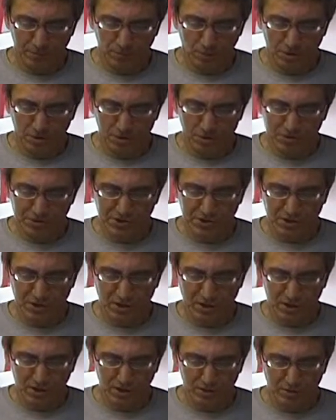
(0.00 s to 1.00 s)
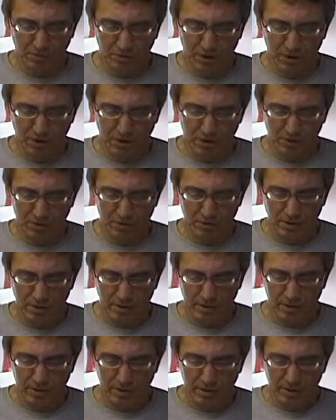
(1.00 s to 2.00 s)
workers in Colorado
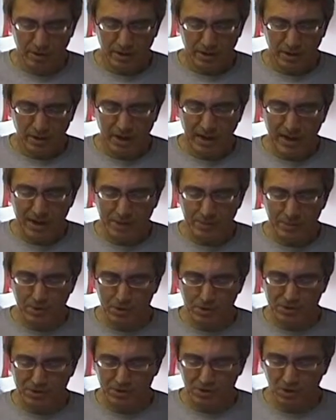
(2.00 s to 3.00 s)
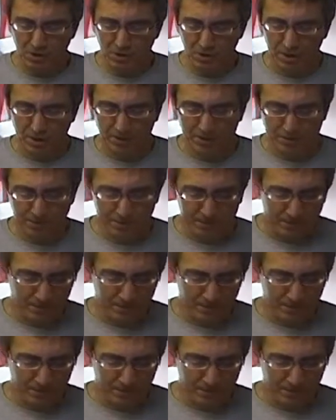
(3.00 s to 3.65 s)
and Minnesota